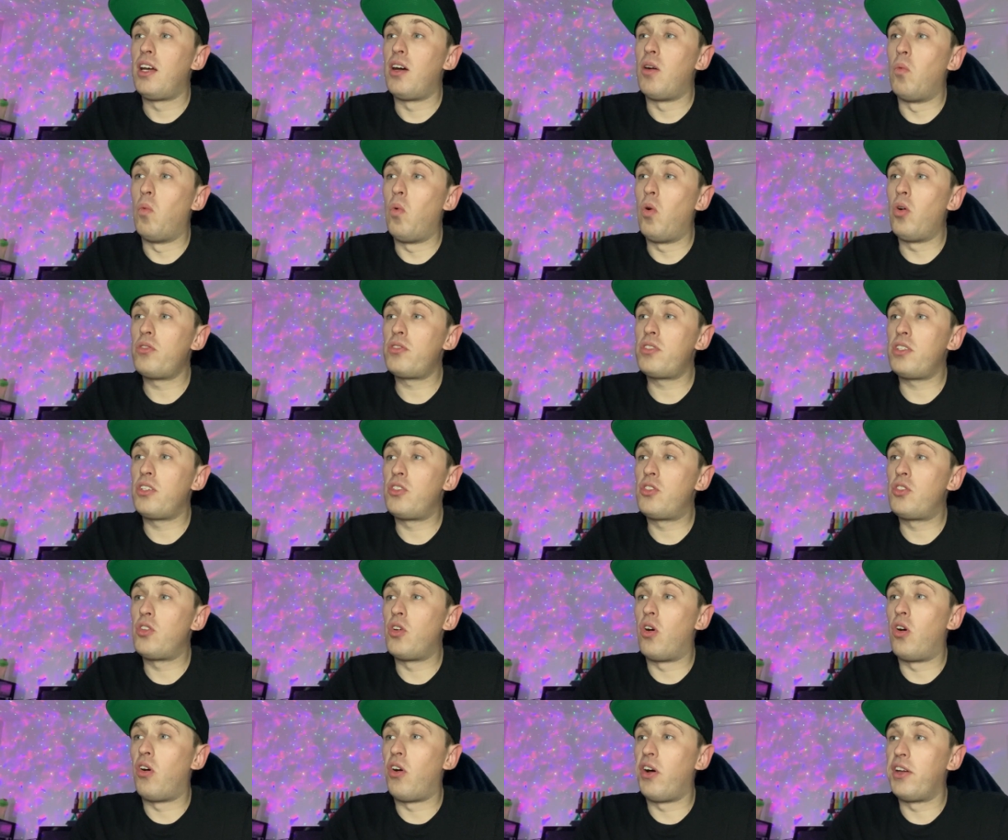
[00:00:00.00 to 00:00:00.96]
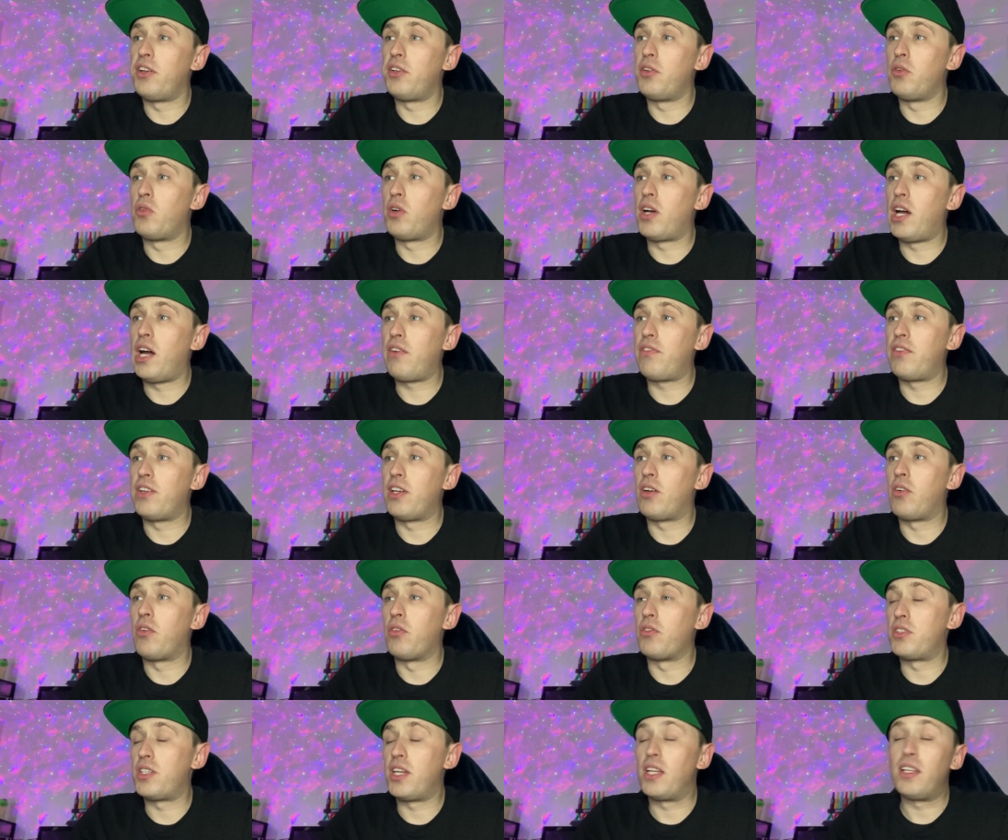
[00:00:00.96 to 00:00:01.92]
what is your ideal caffeine
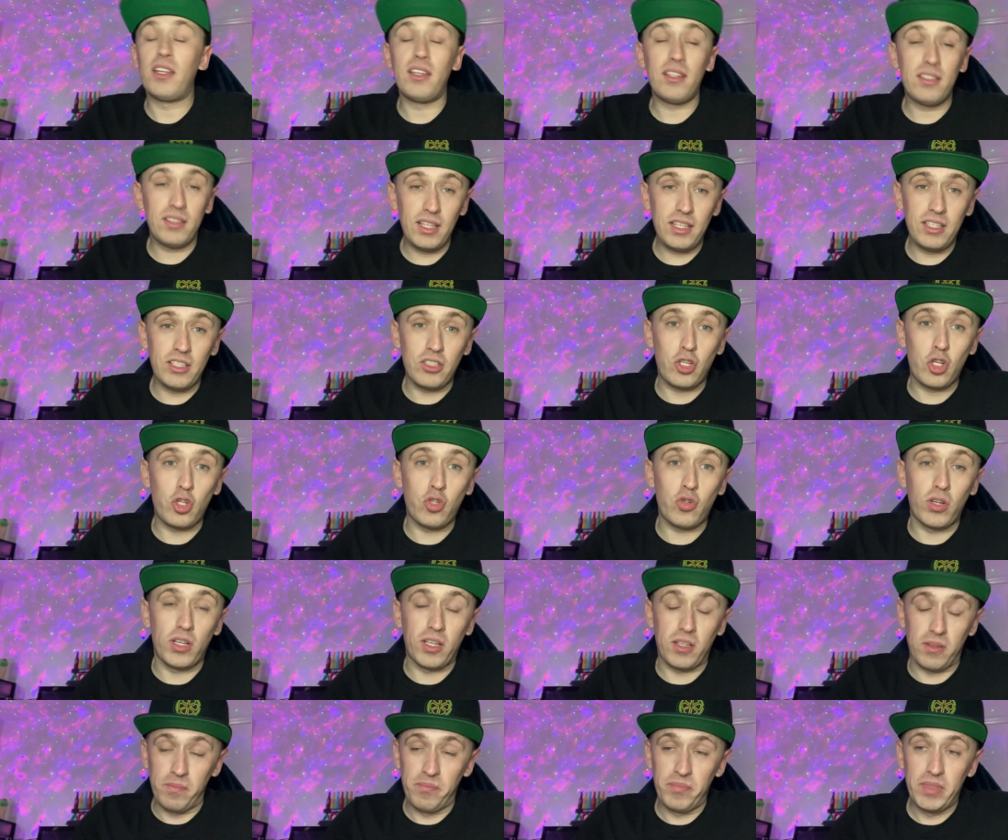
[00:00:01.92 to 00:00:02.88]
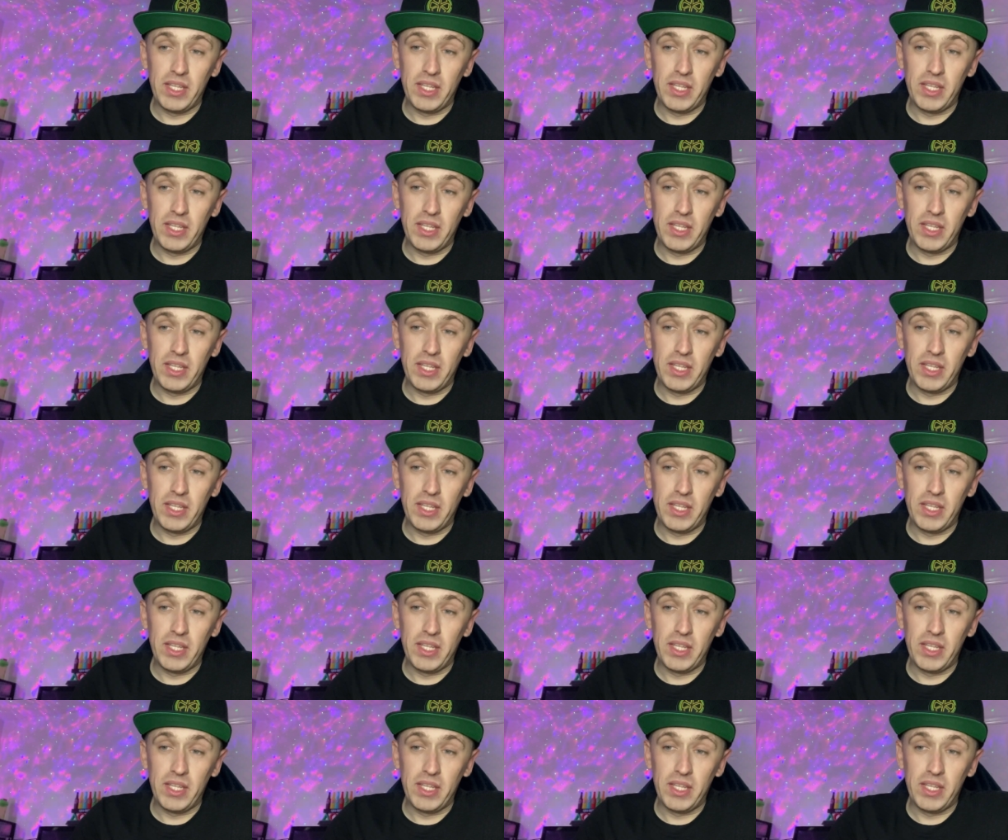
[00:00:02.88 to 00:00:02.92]
content in an energy drink?